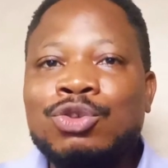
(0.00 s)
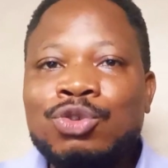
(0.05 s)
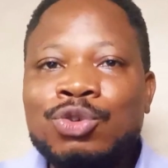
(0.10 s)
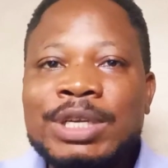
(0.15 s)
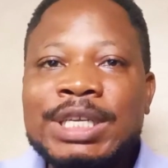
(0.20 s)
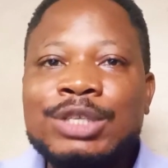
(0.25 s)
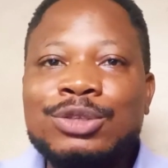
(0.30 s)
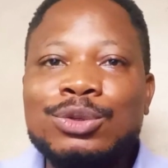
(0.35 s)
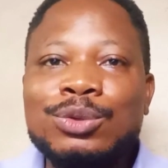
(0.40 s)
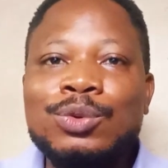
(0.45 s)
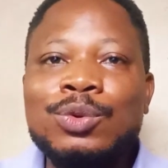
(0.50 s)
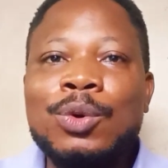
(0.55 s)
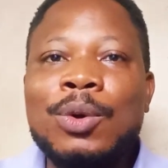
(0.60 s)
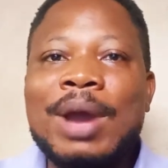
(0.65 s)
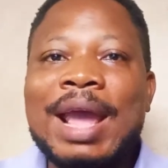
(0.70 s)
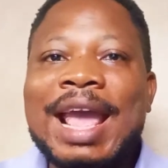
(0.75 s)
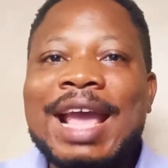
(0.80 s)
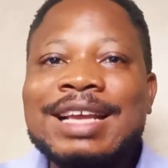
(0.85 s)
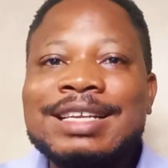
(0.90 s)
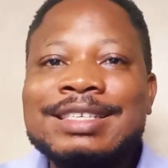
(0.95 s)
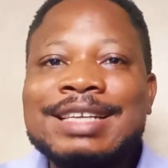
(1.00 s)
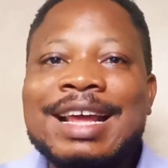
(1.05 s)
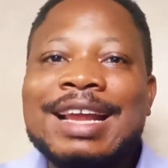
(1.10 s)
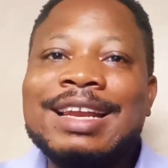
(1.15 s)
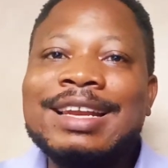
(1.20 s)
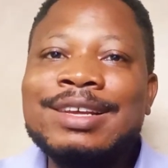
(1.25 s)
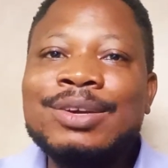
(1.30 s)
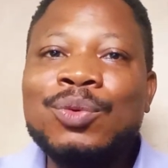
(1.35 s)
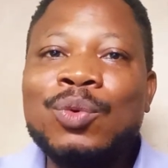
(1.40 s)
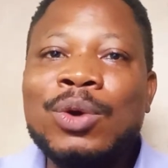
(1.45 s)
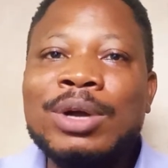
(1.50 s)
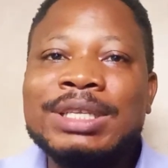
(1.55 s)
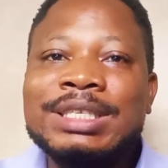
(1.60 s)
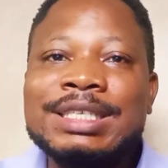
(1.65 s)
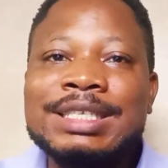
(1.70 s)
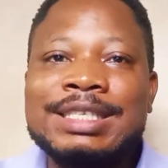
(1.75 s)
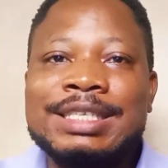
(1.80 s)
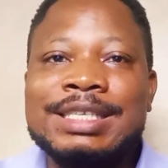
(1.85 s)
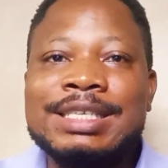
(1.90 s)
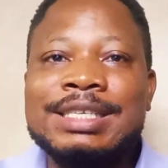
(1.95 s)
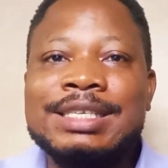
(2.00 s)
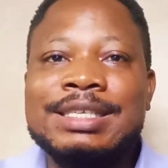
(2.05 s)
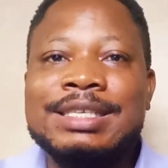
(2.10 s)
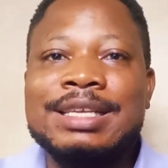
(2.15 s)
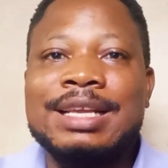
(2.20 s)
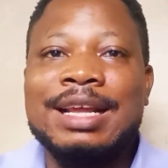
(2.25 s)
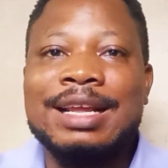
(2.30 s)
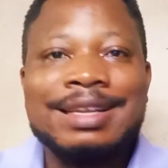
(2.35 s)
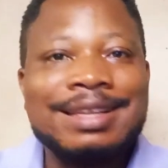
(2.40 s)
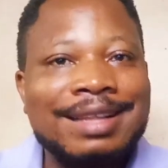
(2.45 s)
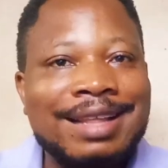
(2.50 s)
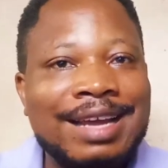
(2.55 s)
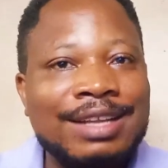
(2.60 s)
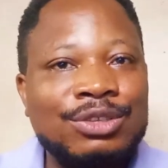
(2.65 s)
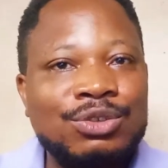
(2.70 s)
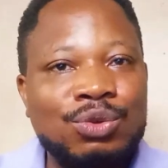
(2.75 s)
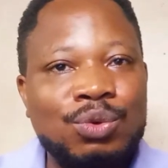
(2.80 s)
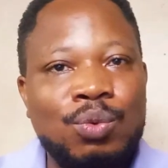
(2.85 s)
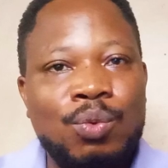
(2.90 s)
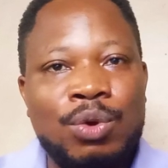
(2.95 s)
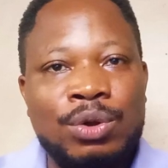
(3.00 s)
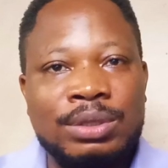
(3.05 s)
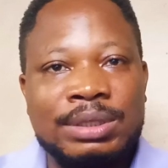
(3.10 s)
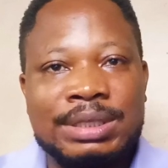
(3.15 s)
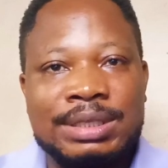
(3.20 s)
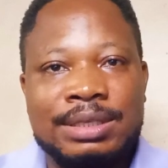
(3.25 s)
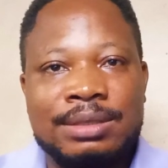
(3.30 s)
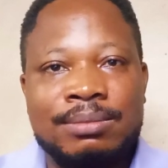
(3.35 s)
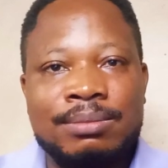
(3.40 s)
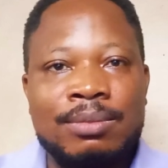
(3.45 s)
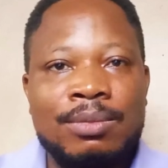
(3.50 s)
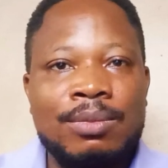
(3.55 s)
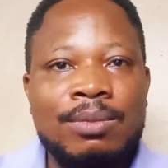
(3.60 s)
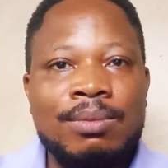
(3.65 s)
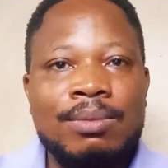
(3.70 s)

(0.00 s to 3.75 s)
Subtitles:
You need to know exactly what it is that you want.